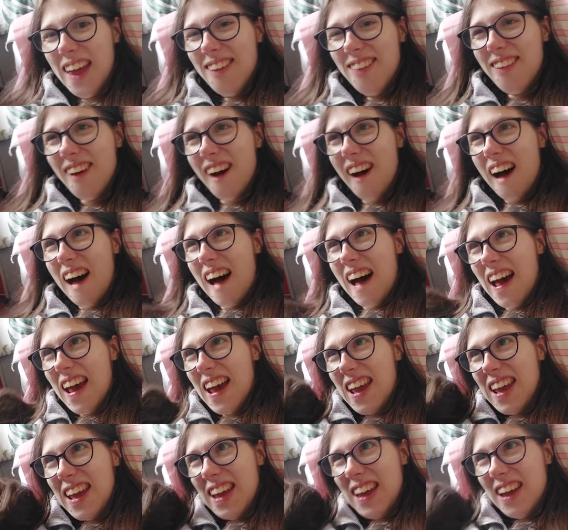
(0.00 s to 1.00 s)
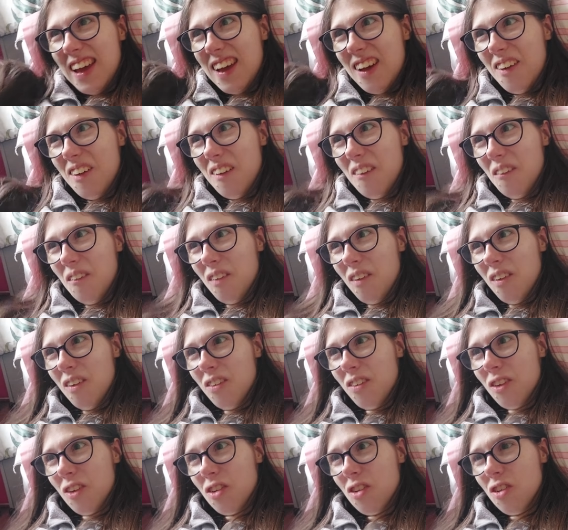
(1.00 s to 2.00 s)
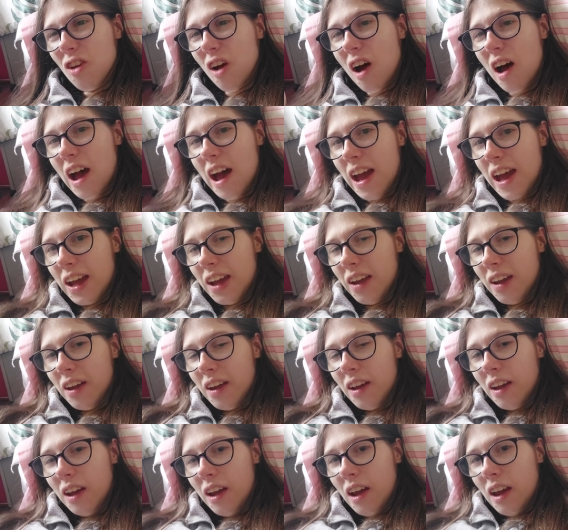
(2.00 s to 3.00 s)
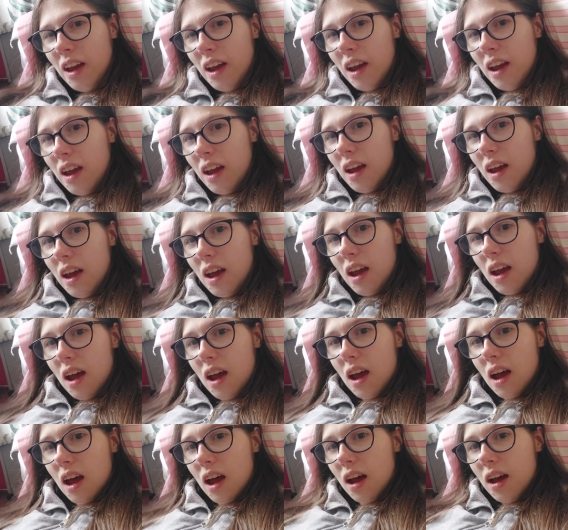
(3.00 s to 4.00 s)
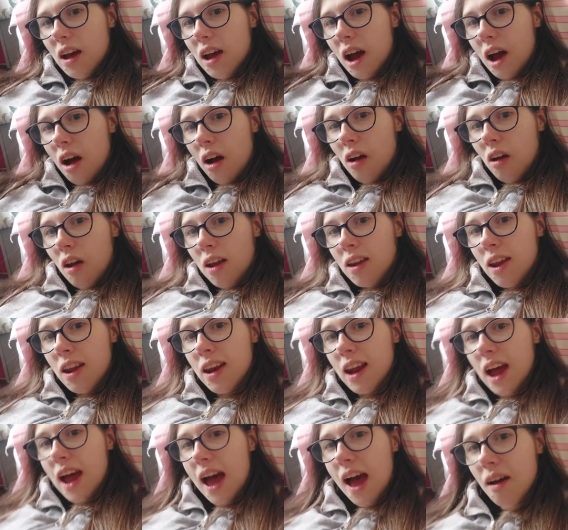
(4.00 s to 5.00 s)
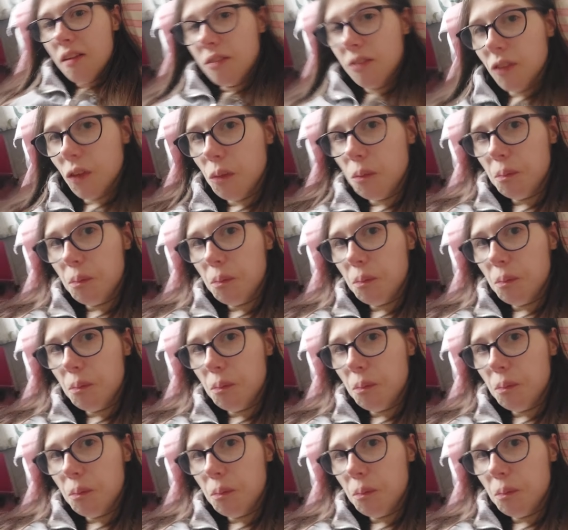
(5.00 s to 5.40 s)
so i was a shy girl i didn't have